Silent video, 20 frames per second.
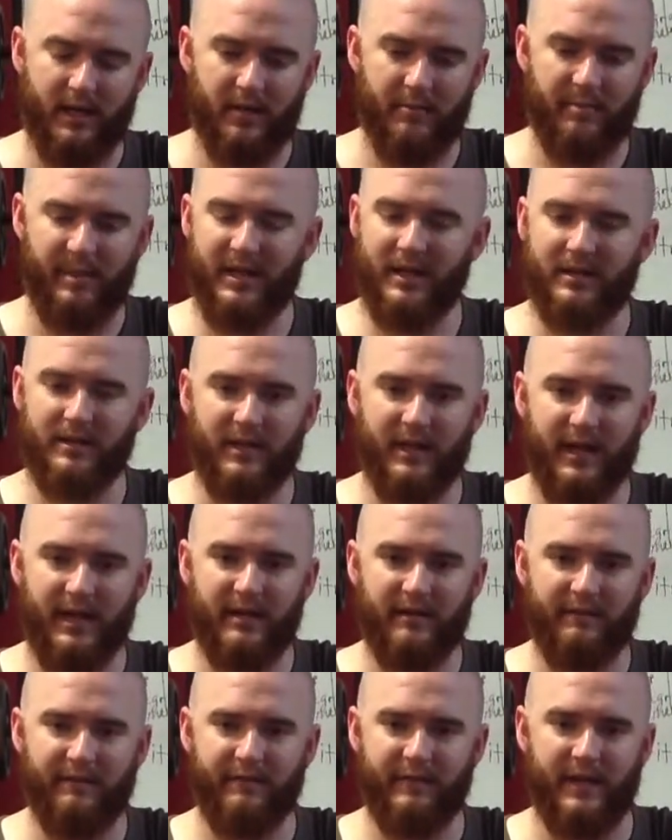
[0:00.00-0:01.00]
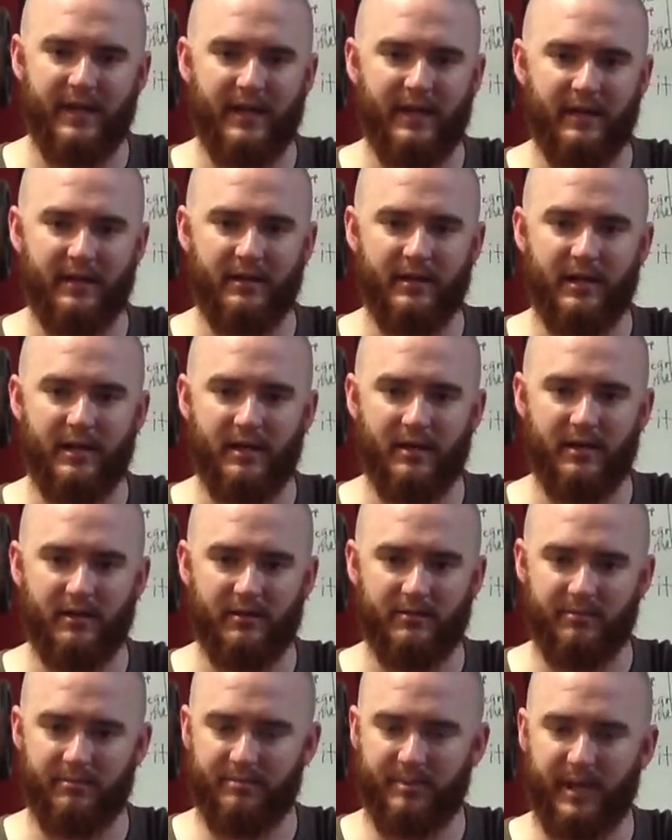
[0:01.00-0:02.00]
pen knife, and a
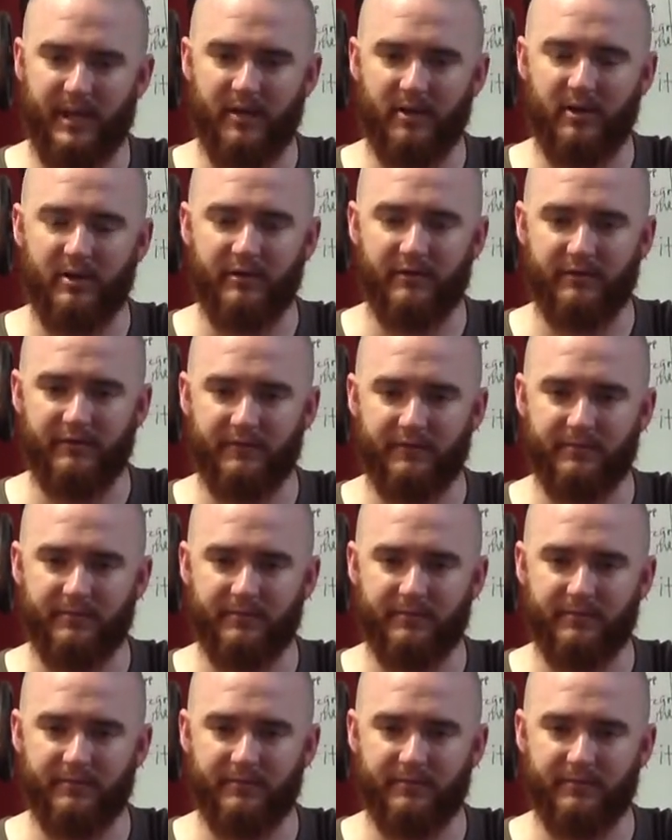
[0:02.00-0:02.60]
pair of